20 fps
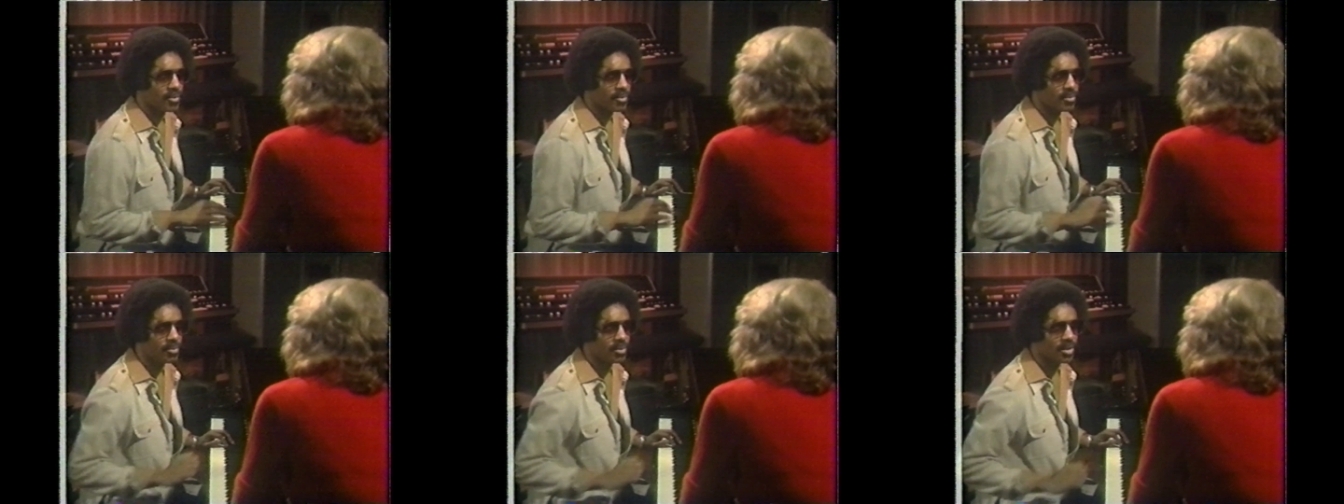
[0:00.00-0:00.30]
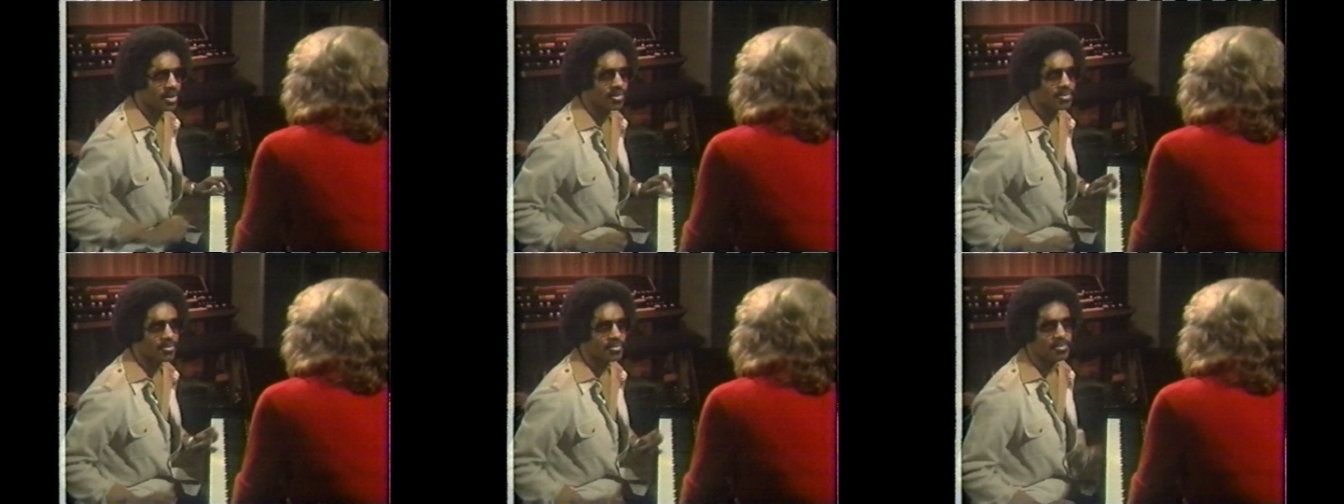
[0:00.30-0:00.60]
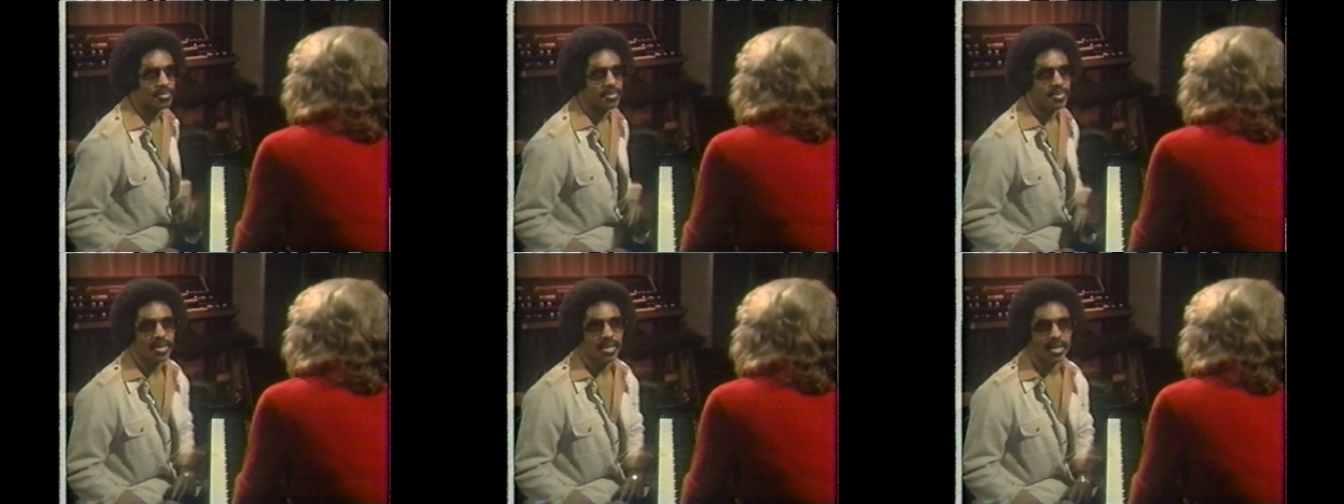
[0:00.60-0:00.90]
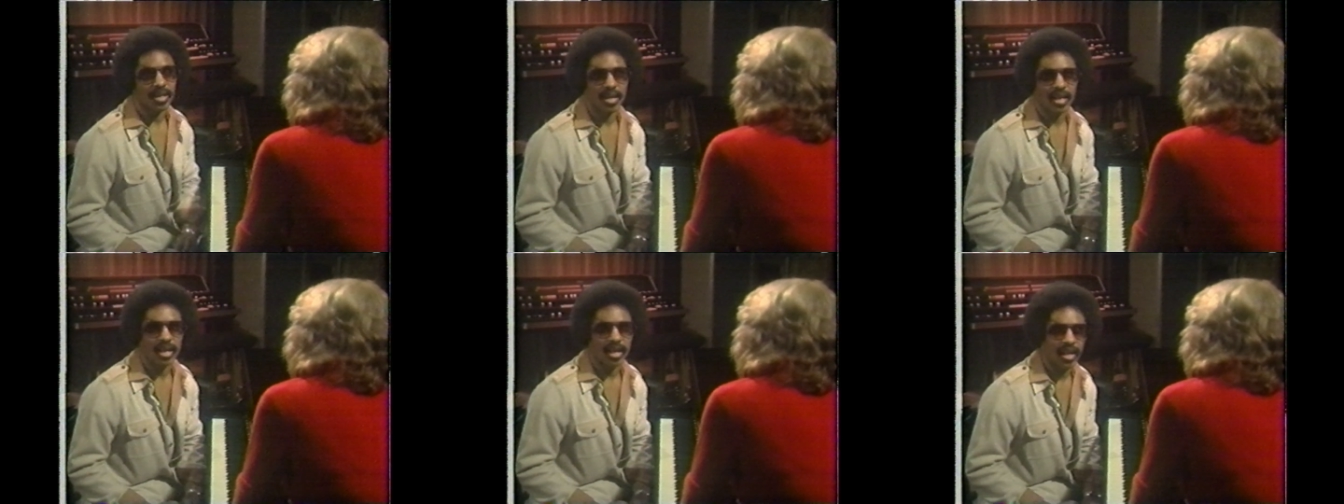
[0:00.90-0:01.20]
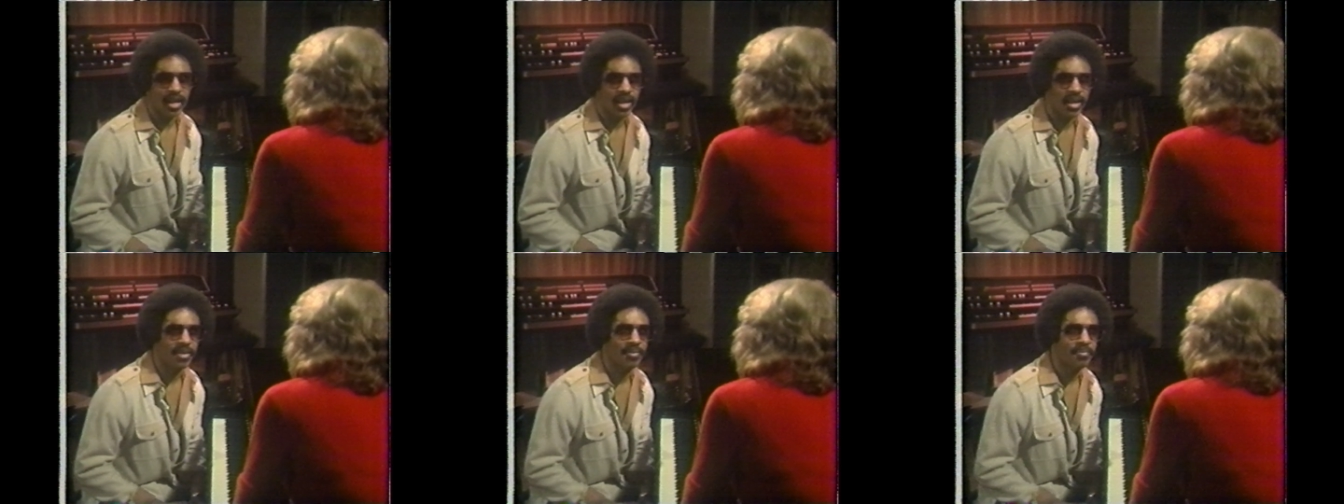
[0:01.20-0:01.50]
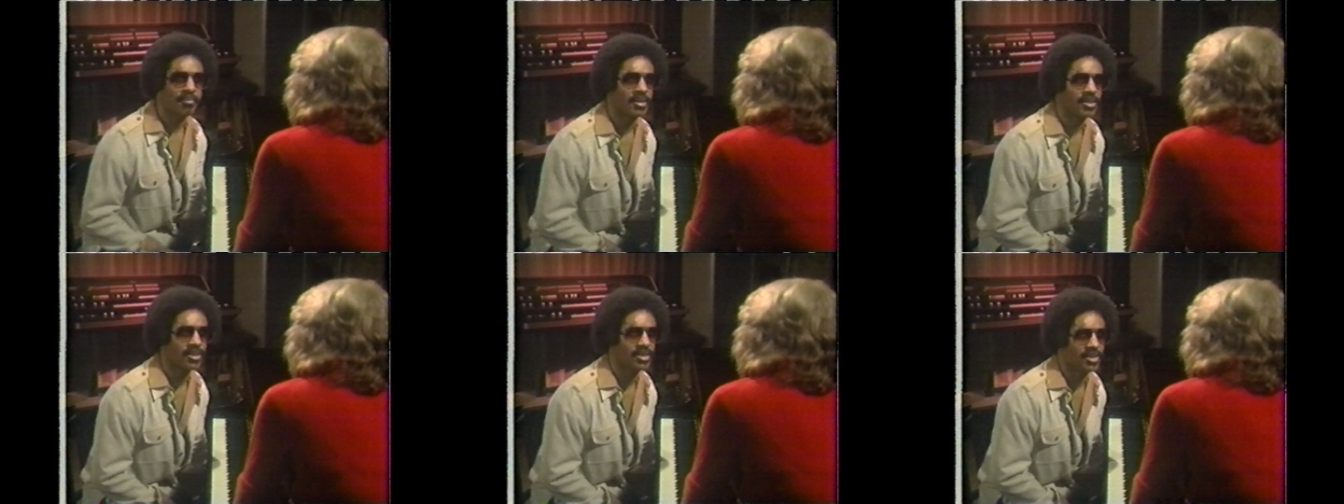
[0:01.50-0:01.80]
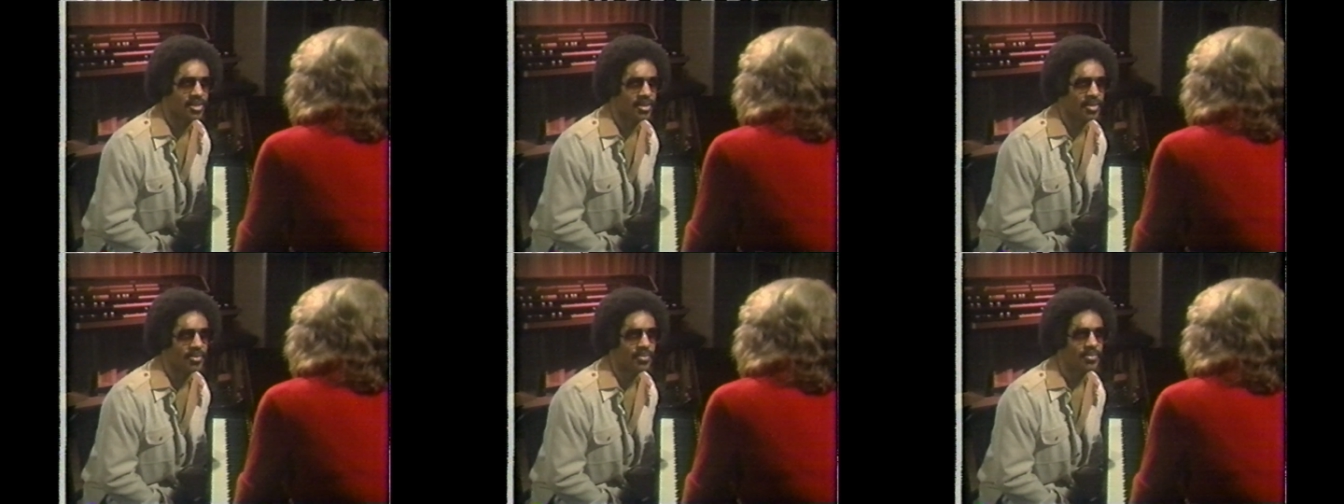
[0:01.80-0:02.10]
Well, I am
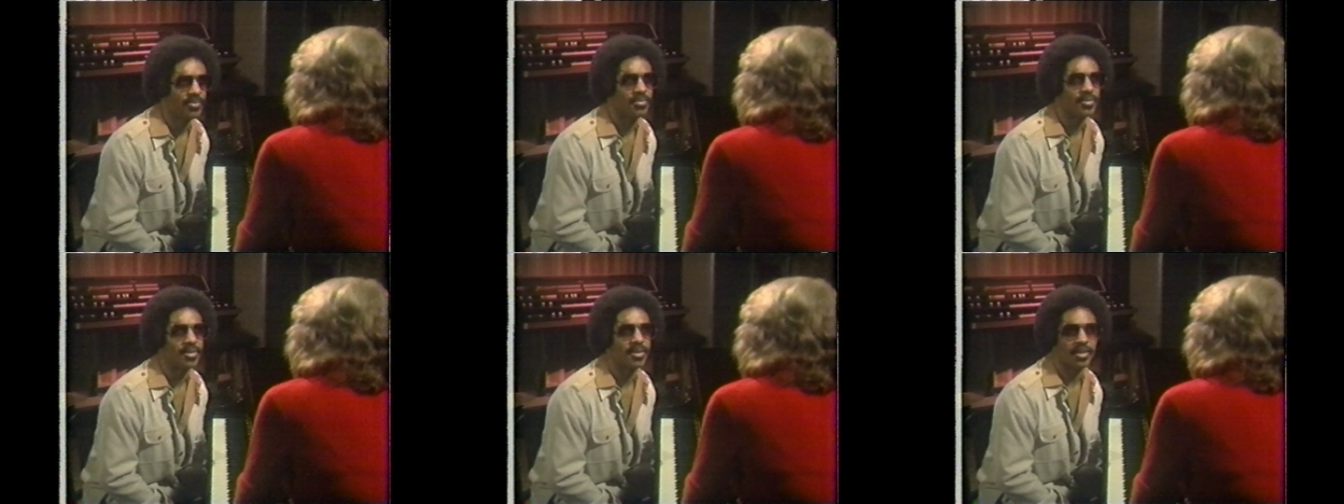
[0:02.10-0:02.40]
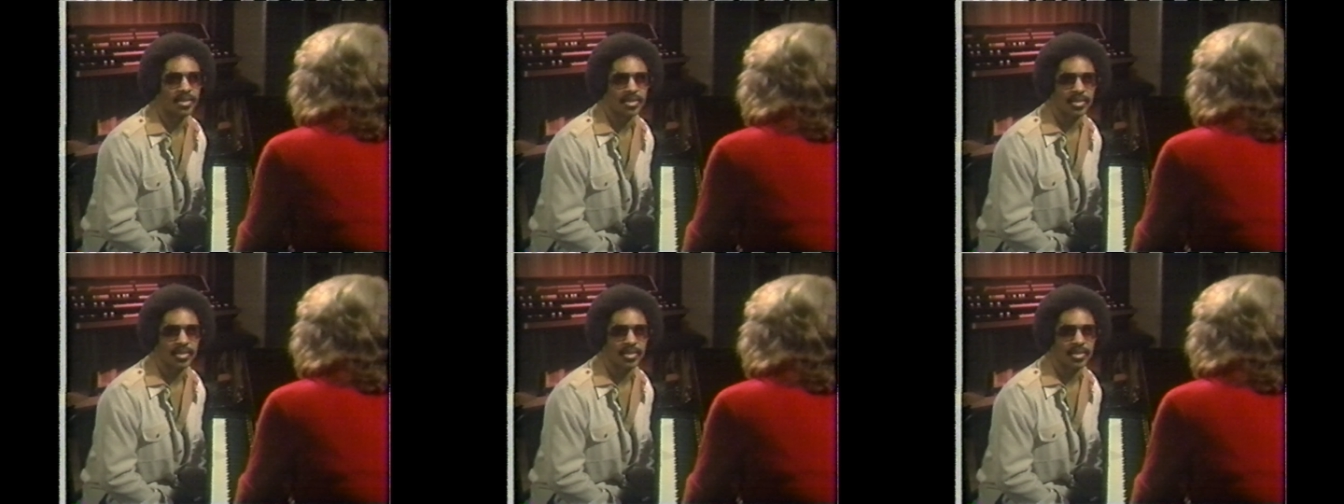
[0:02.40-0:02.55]
myself.